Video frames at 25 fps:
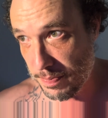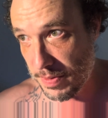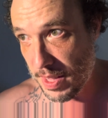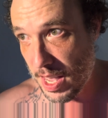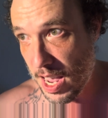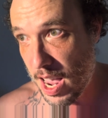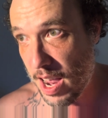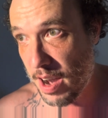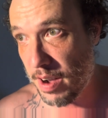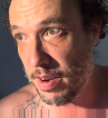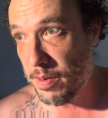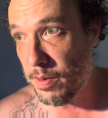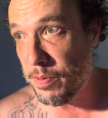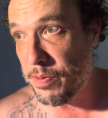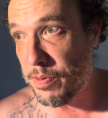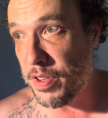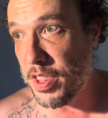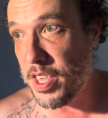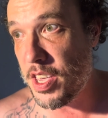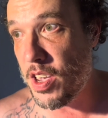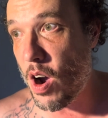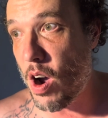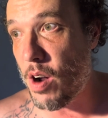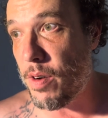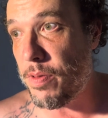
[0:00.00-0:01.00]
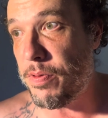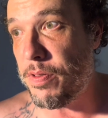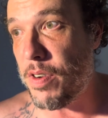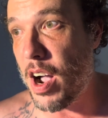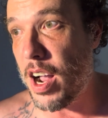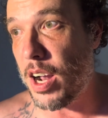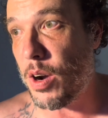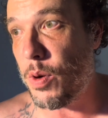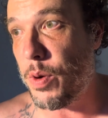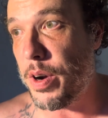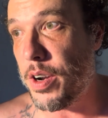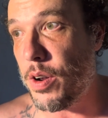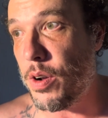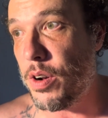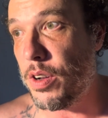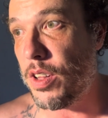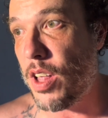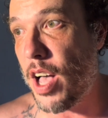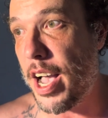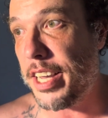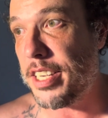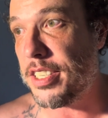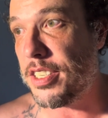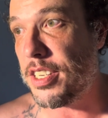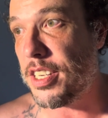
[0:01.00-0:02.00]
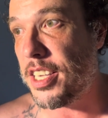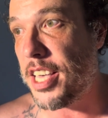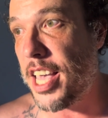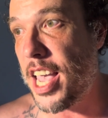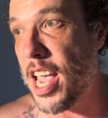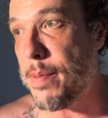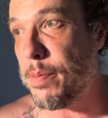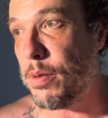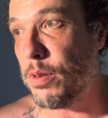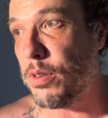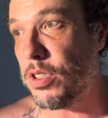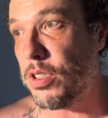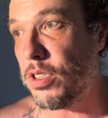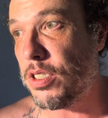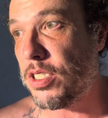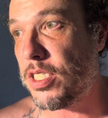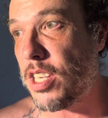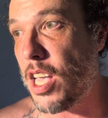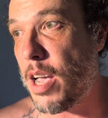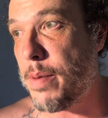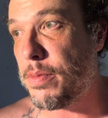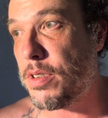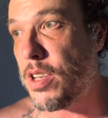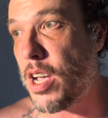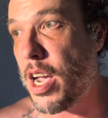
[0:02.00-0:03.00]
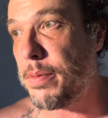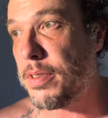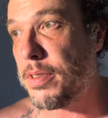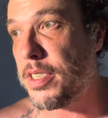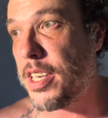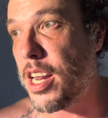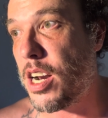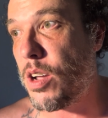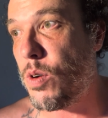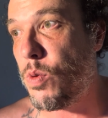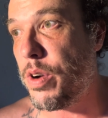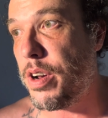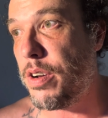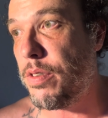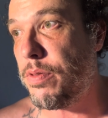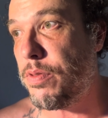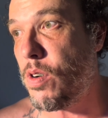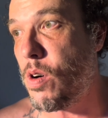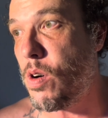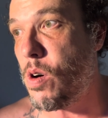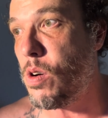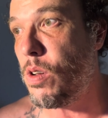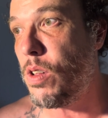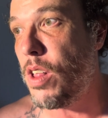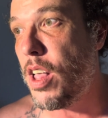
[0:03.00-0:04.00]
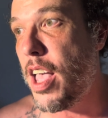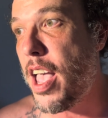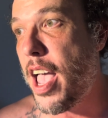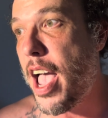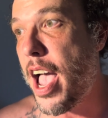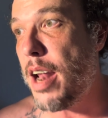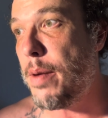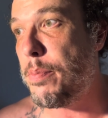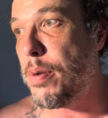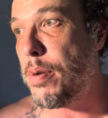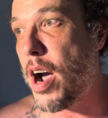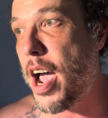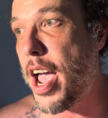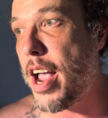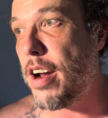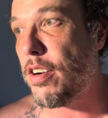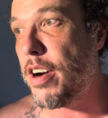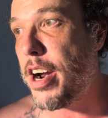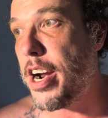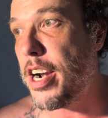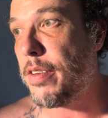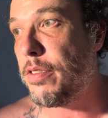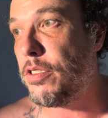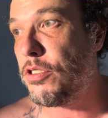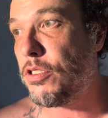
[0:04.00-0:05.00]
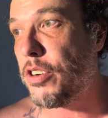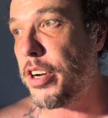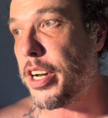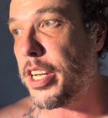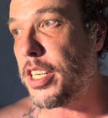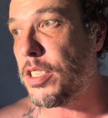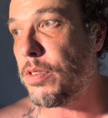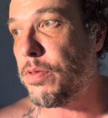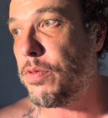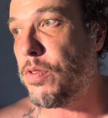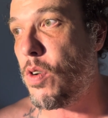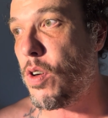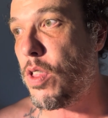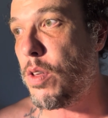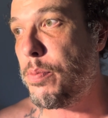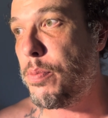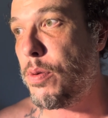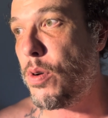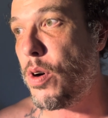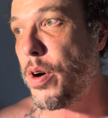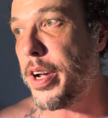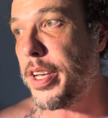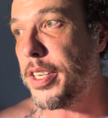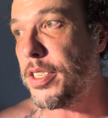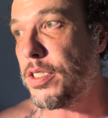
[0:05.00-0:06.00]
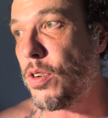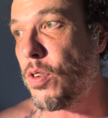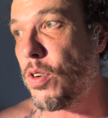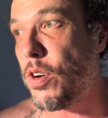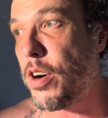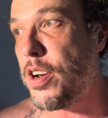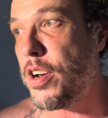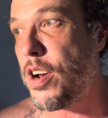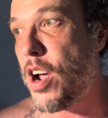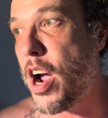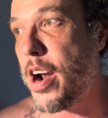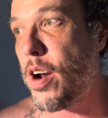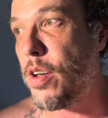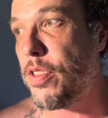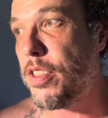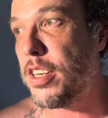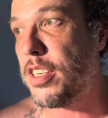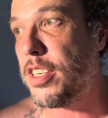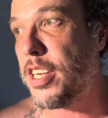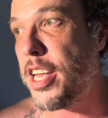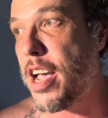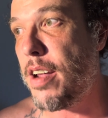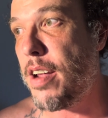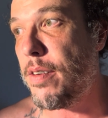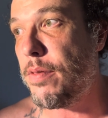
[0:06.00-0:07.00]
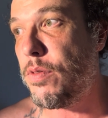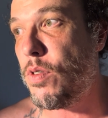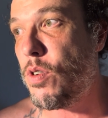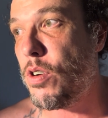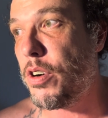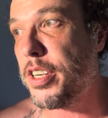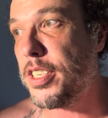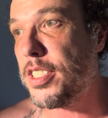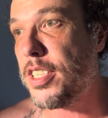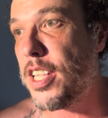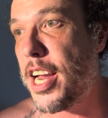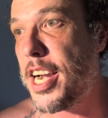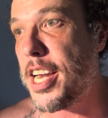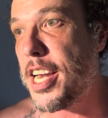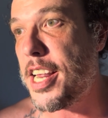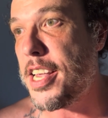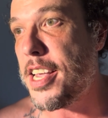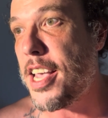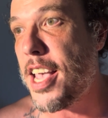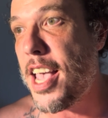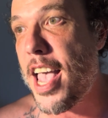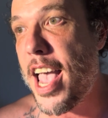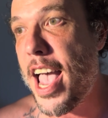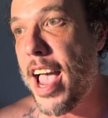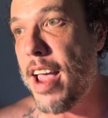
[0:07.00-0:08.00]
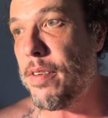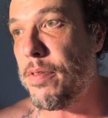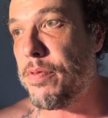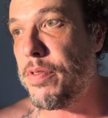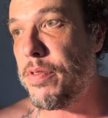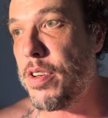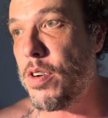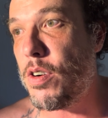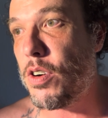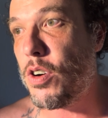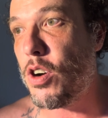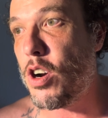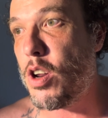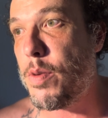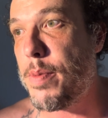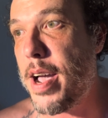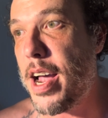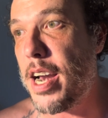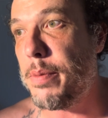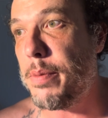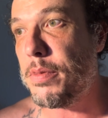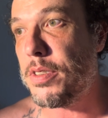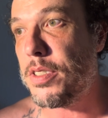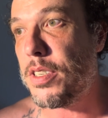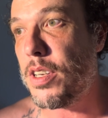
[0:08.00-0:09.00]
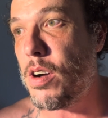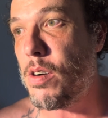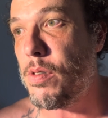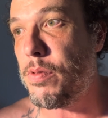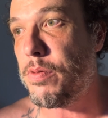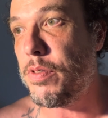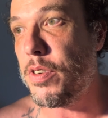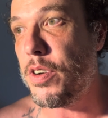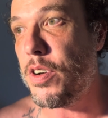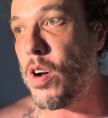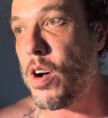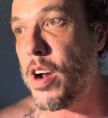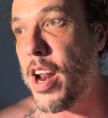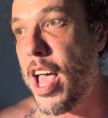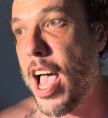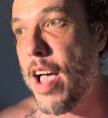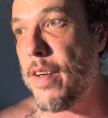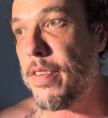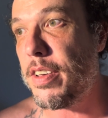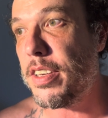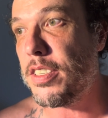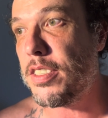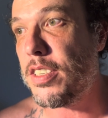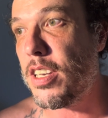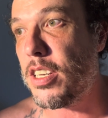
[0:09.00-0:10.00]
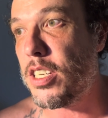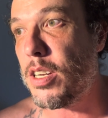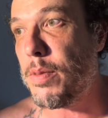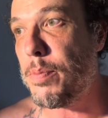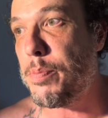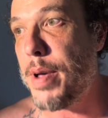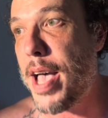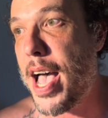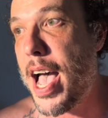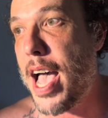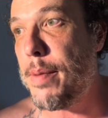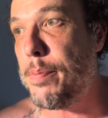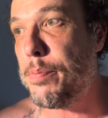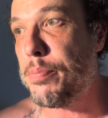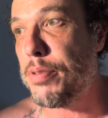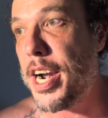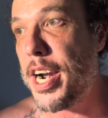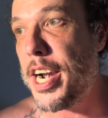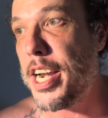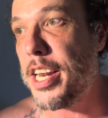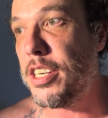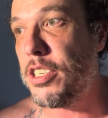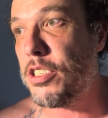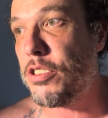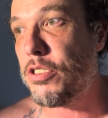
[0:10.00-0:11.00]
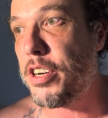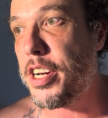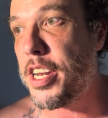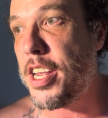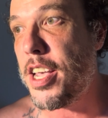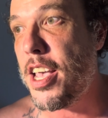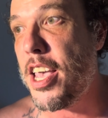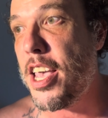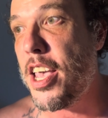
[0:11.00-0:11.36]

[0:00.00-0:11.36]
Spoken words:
And for the odd fuckwit who likes to gamble to sometimes get a windfall and buy a round of drinks for the boys or a night on the town for his lady and feel good about himself for not having such a bad brain injury